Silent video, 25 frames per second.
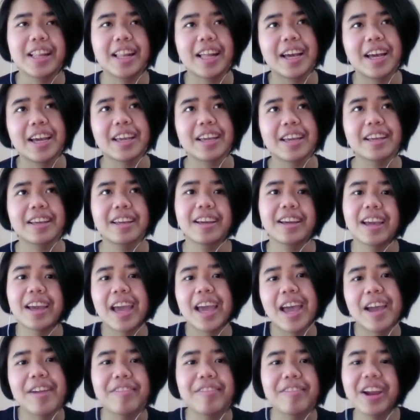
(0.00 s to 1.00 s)
like
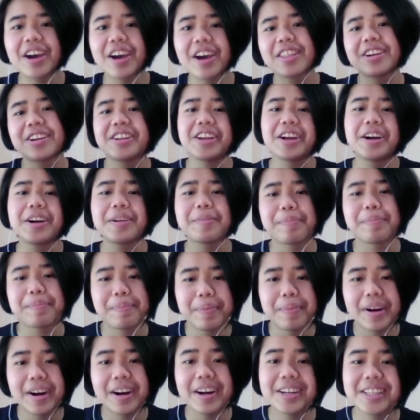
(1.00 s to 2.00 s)
every other young
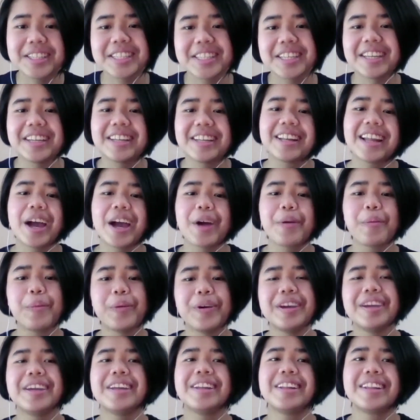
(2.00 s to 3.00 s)
person i
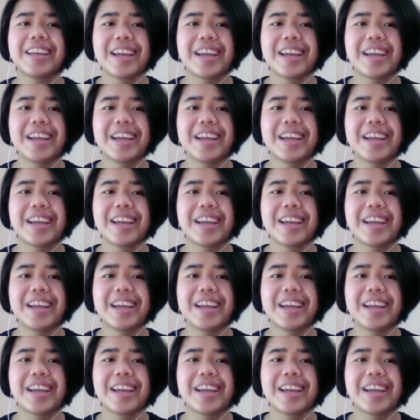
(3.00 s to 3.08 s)
would